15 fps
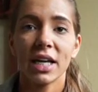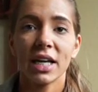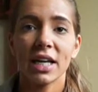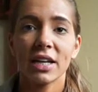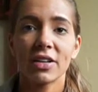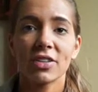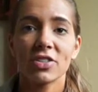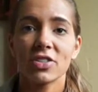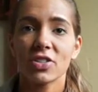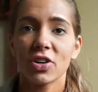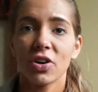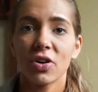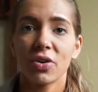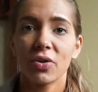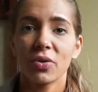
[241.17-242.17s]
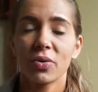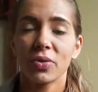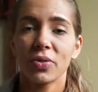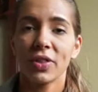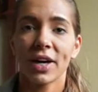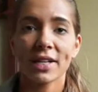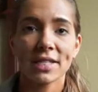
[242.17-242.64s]
And
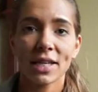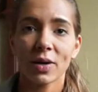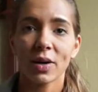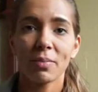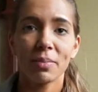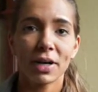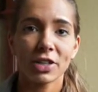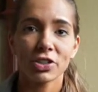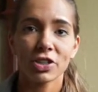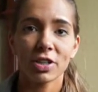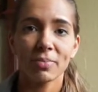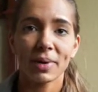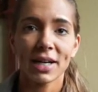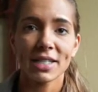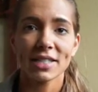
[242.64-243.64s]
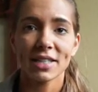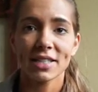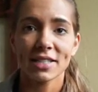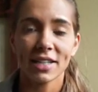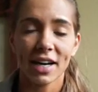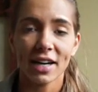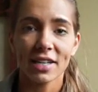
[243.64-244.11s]
so that's how I'm measuring my
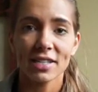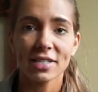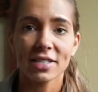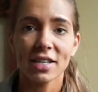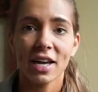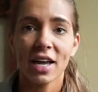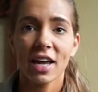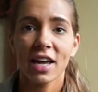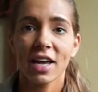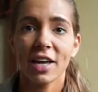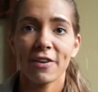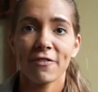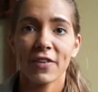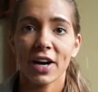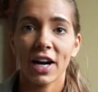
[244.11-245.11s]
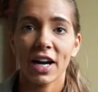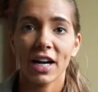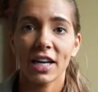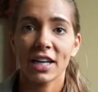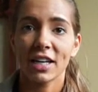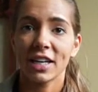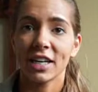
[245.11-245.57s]
success. If
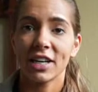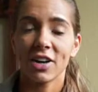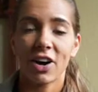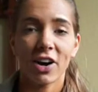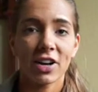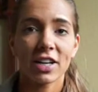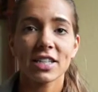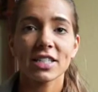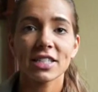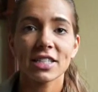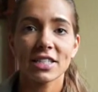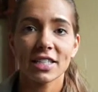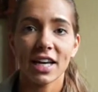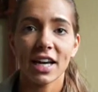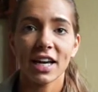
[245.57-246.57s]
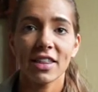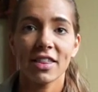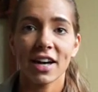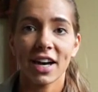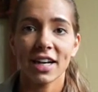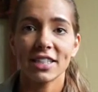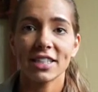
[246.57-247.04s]
I can honestly say
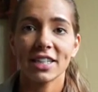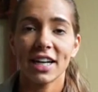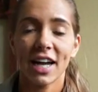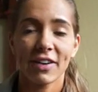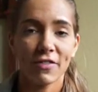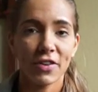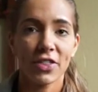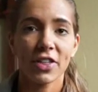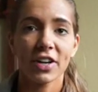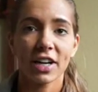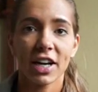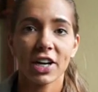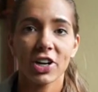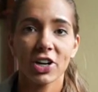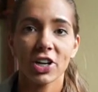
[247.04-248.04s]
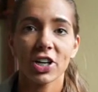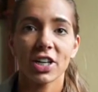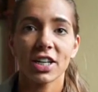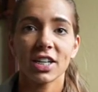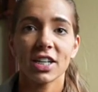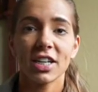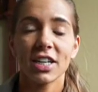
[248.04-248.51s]
that I did everything I
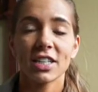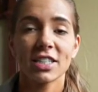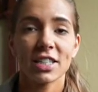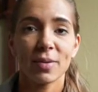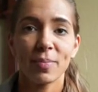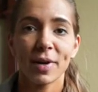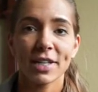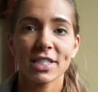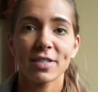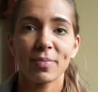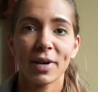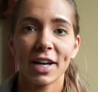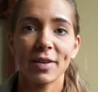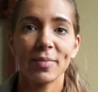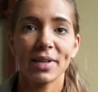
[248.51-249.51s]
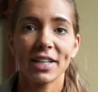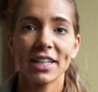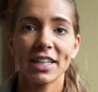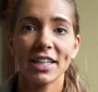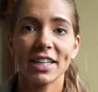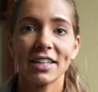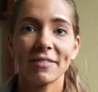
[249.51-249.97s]
could to the best of my
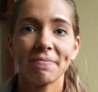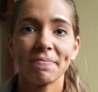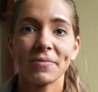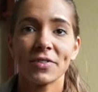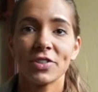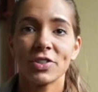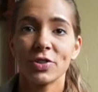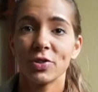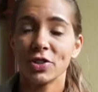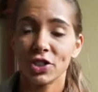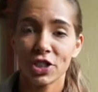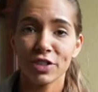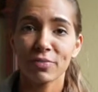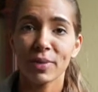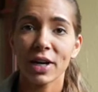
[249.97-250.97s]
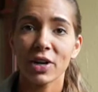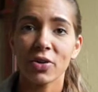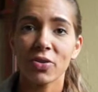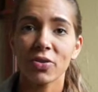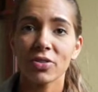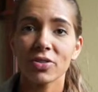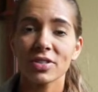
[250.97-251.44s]
ability to achieve my
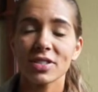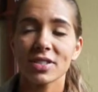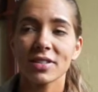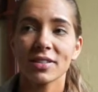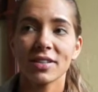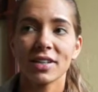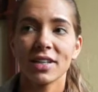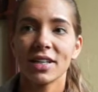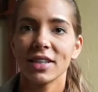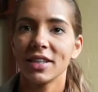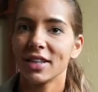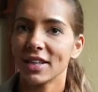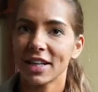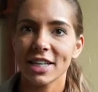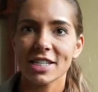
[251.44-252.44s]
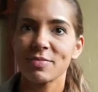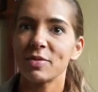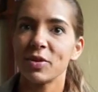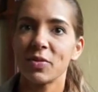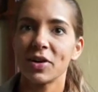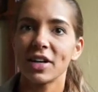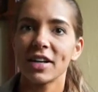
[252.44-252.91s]
goals, then that's
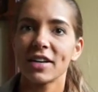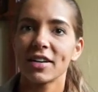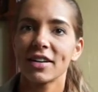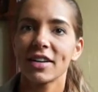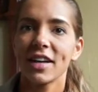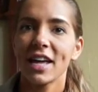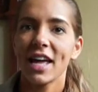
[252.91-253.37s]
me winning.